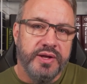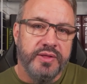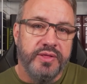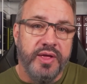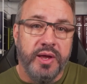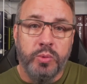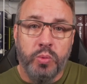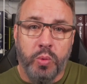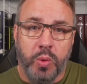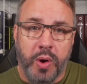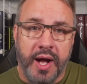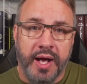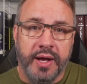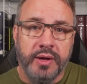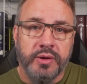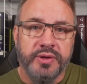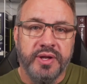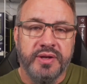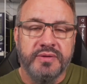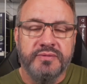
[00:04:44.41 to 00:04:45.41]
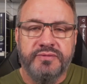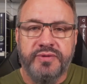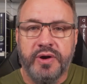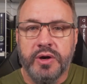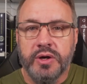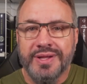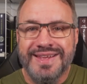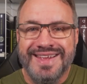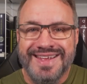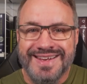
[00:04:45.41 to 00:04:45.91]
then wild and
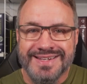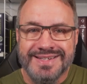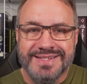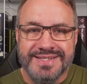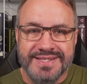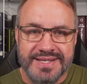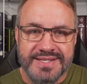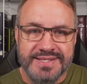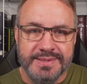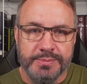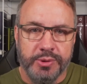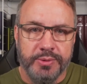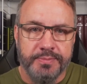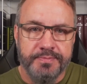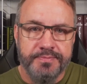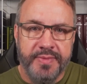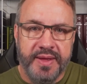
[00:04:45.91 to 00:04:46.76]
fairly inaccessible.